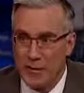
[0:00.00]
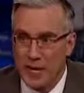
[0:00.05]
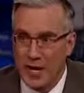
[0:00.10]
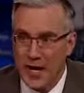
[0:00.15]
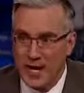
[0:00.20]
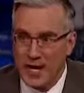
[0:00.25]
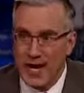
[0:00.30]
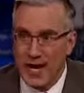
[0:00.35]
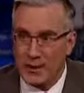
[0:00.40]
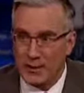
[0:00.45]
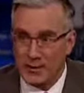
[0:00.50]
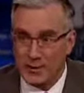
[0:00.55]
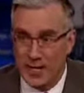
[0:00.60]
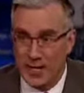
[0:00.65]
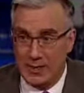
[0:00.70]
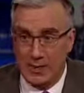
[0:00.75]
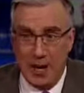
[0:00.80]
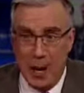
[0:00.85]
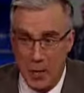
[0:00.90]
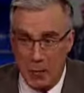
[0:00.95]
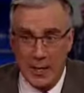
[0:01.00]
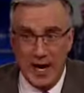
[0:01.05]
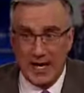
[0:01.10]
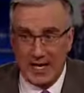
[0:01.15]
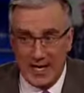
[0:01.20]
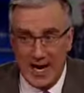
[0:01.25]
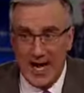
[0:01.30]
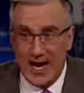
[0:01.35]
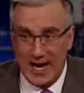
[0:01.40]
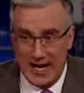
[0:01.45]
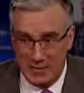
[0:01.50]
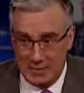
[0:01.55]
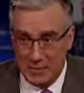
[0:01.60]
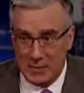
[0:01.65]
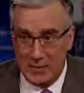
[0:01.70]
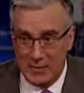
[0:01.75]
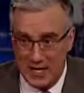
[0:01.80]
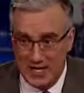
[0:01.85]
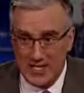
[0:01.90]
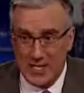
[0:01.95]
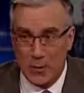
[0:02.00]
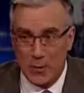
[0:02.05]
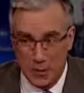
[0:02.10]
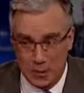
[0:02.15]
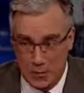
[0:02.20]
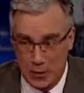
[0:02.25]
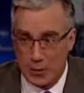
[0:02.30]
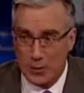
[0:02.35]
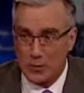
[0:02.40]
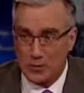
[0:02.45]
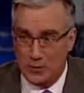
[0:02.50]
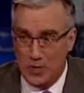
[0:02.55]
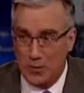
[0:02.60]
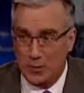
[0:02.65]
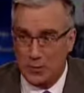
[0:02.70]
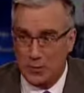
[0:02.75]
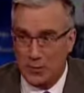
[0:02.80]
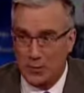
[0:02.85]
And now it's like, oh my God, I have to spend my time with those people.